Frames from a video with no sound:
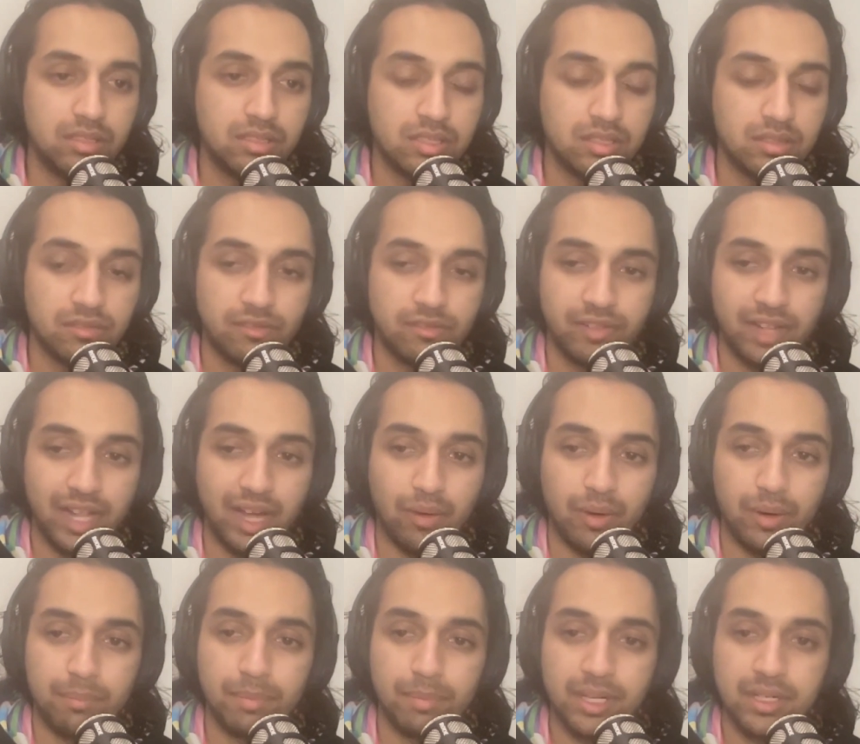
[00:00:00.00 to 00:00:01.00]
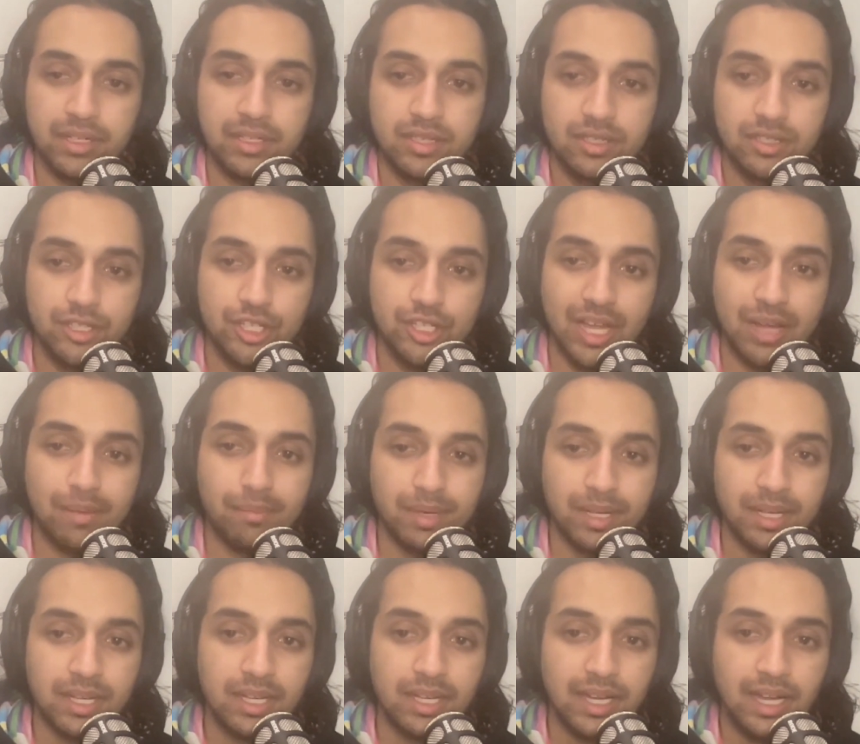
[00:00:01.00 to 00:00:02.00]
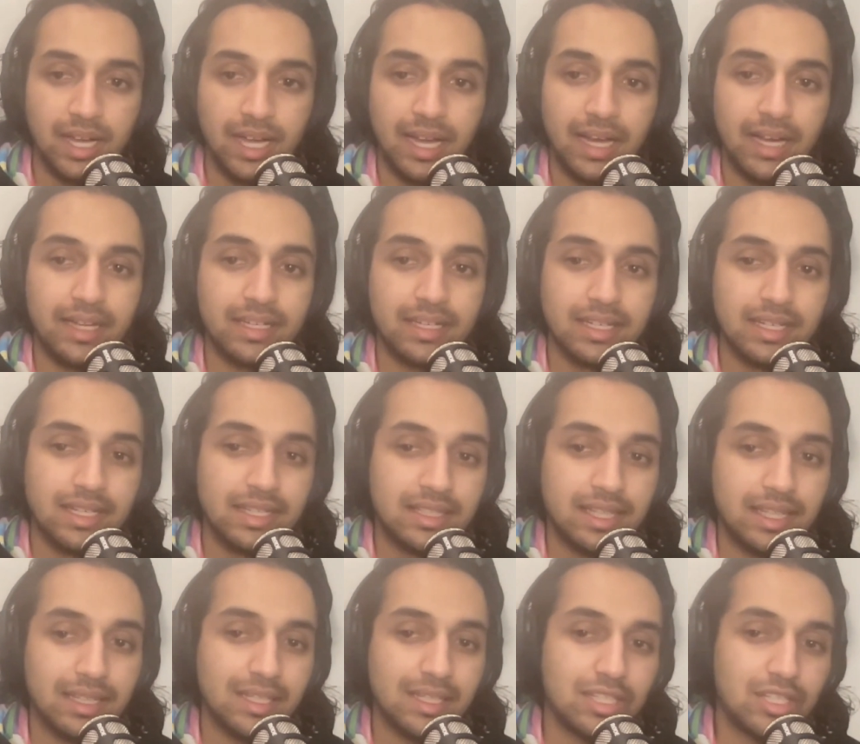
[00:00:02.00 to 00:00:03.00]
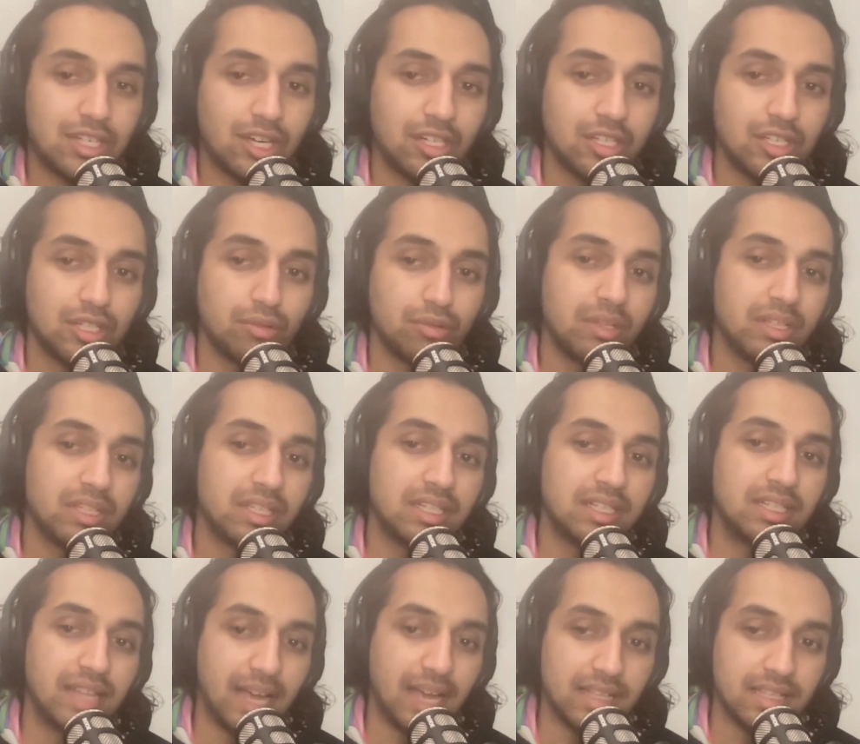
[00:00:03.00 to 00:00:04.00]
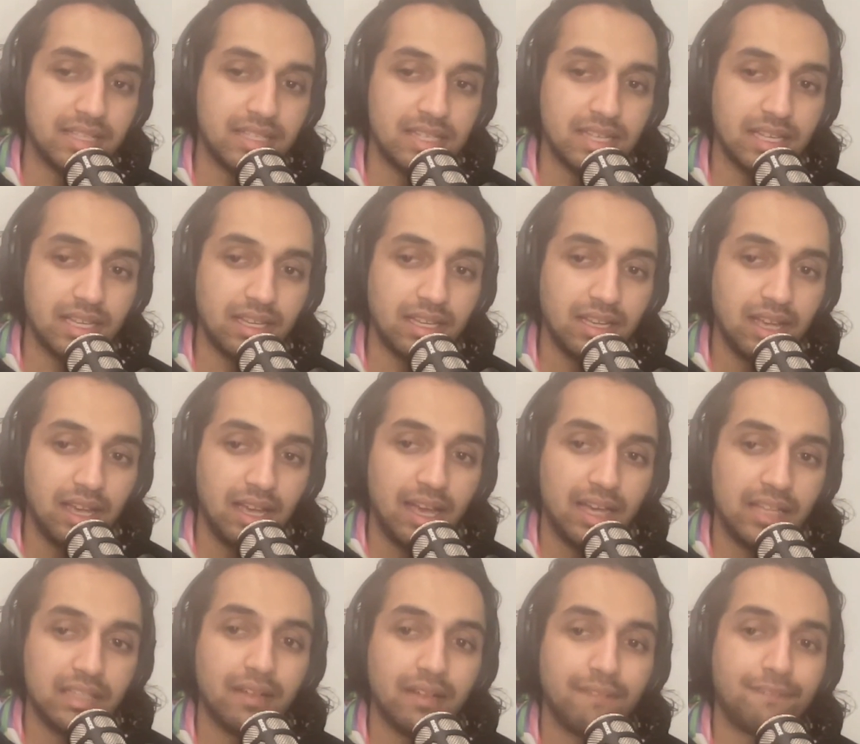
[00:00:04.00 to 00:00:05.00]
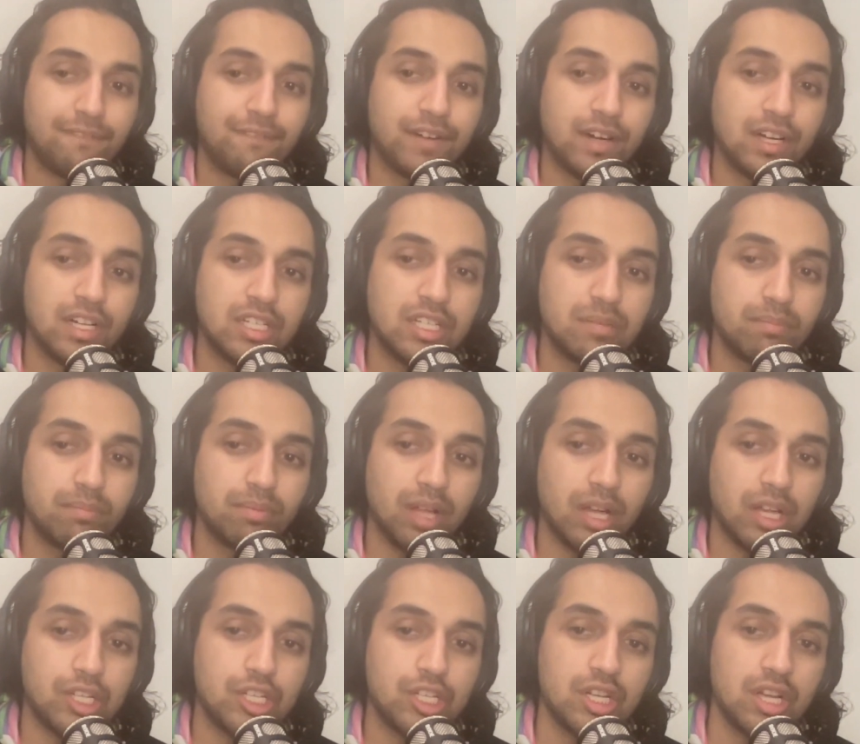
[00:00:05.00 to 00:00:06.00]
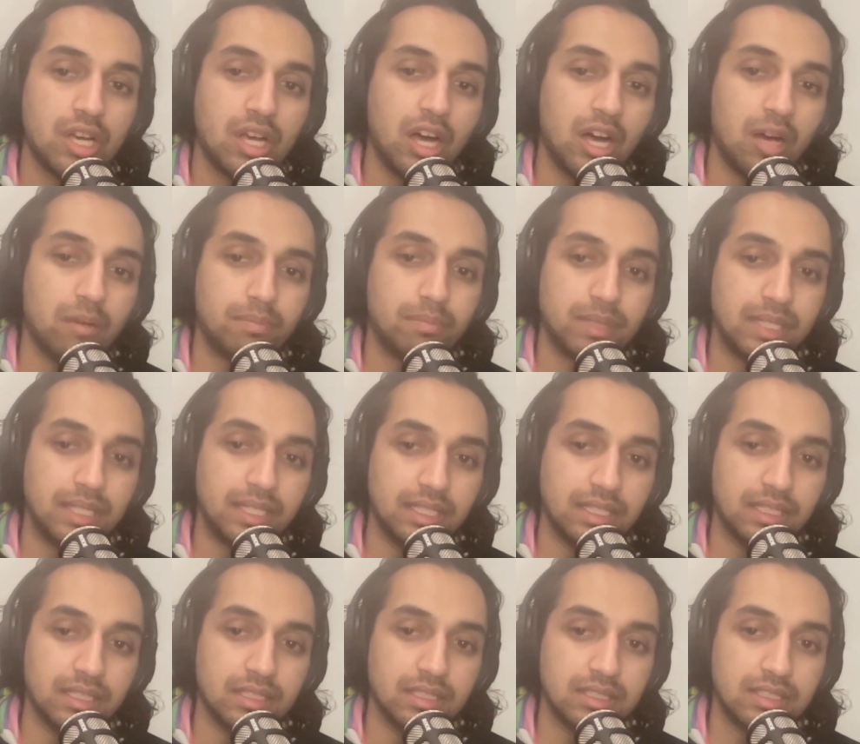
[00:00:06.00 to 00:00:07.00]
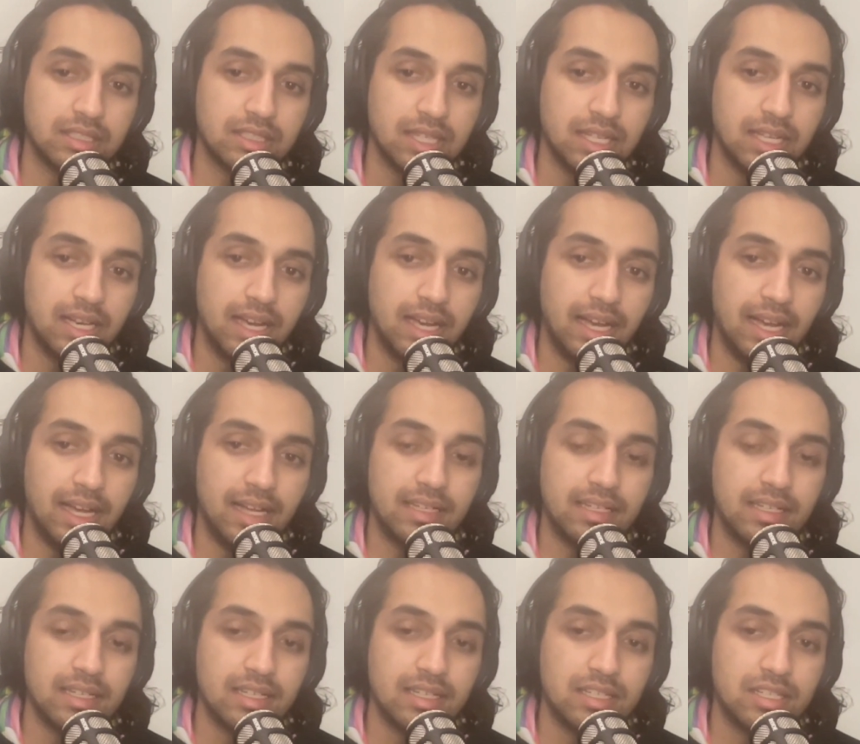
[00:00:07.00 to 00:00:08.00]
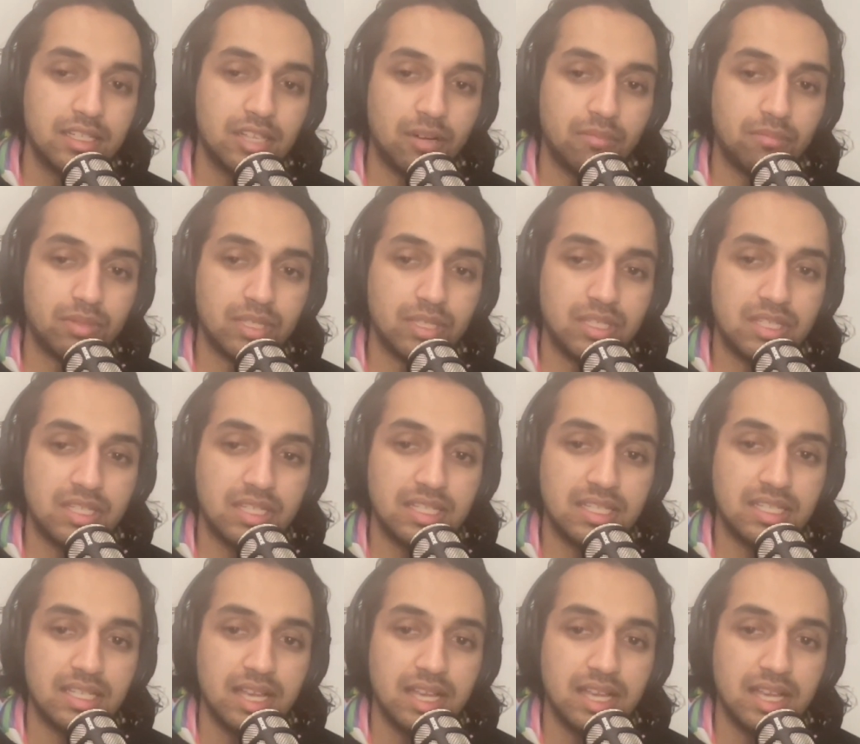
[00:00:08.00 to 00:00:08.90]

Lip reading: flower bud shape, and then they start doing the dancing, and the first blush appears, and Sunburst is